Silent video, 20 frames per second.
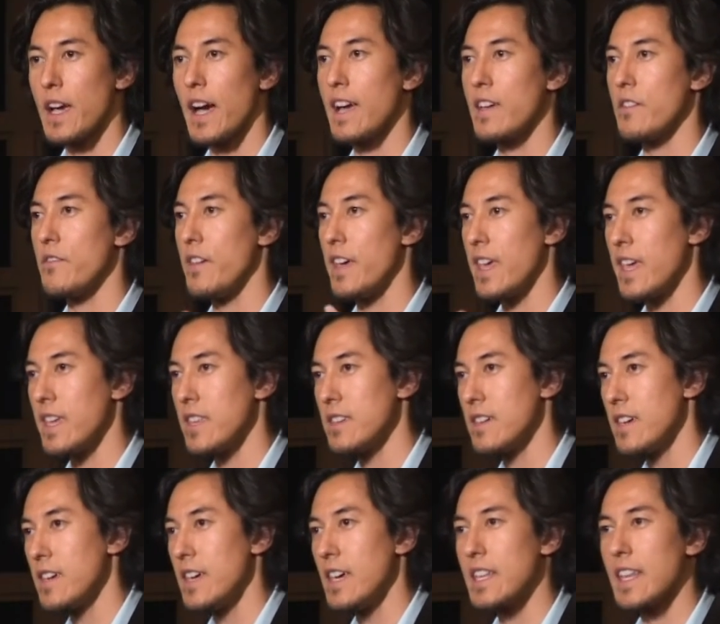I
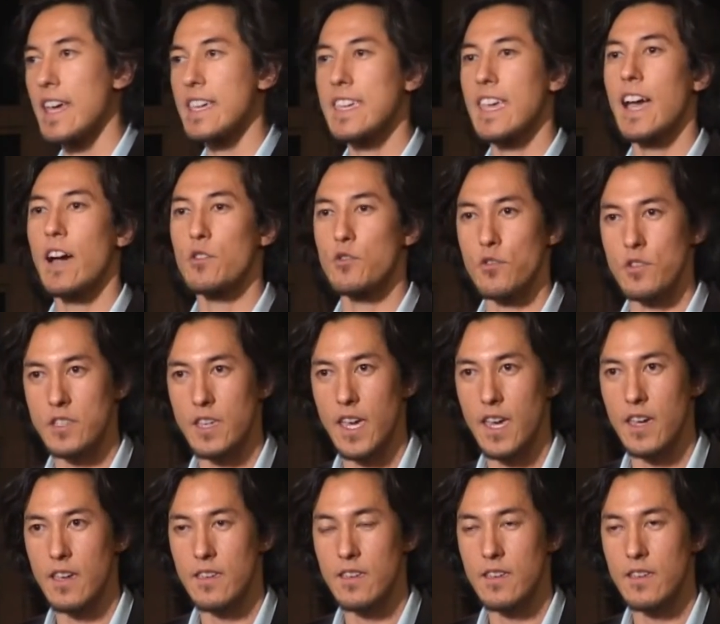evade and I
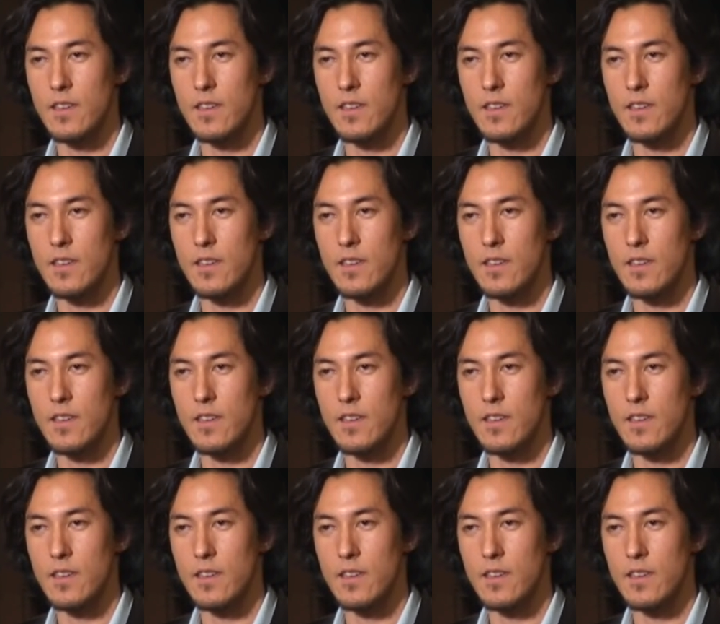counterattack.